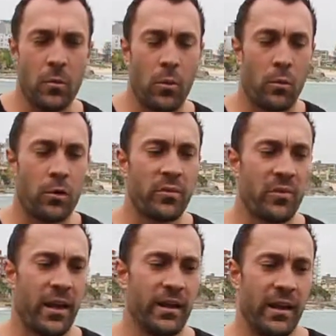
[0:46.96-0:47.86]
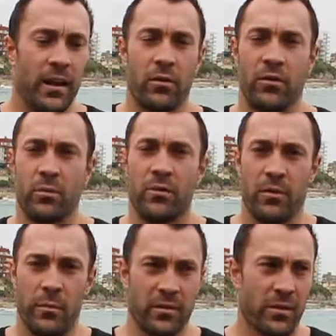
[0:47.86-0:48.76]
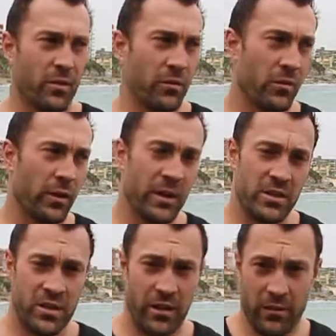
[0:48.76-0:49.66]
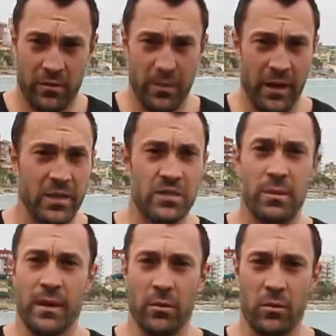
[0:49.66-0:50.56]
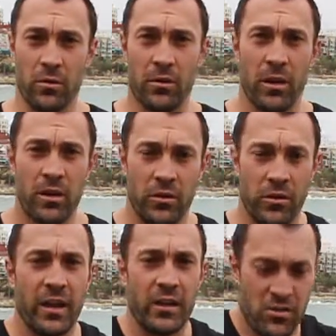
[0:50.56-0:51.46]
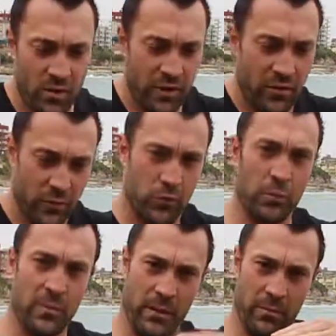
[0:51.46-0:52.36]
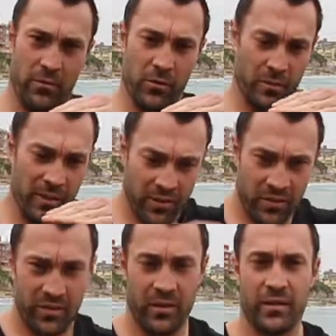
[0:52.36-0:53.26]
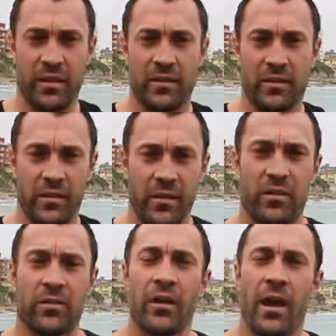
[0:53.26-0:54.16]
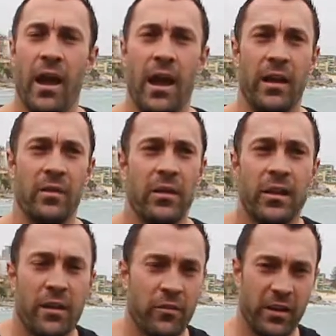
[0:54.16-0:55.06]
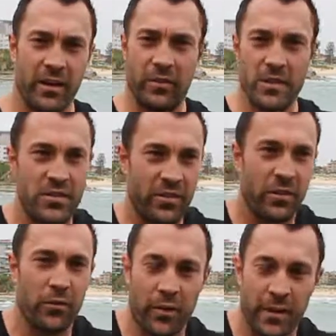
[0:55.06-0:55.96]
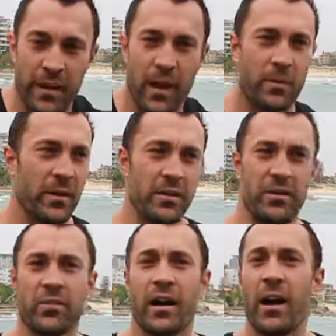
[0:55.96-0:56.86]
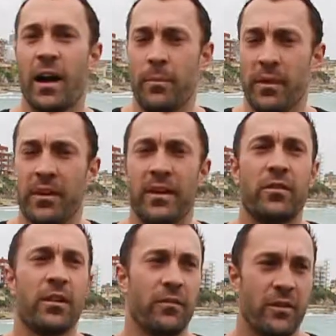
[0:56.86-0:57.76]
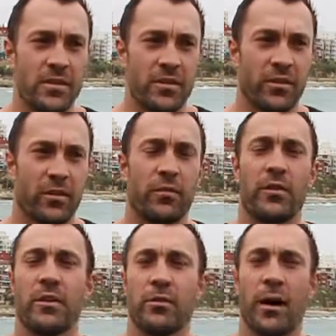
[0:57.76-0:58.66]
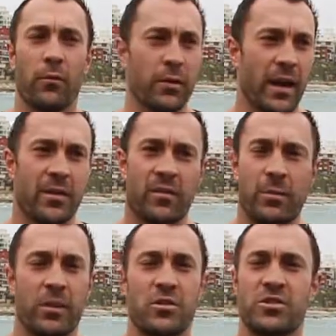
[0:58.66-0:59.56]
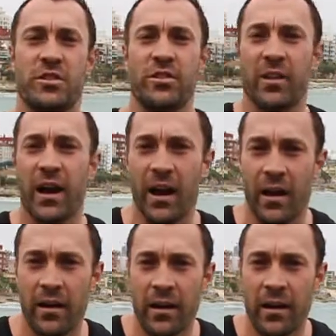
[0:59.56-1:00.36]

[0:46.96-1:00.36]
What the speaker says: But what I'm saying now is, with the method that I've created, you don't have to manage them anymore. You can transform them from this down to this. And you don't have to convince yourself that you're happy, you just are happy. You don't have to convince yourself that you are relaxed, because you just are.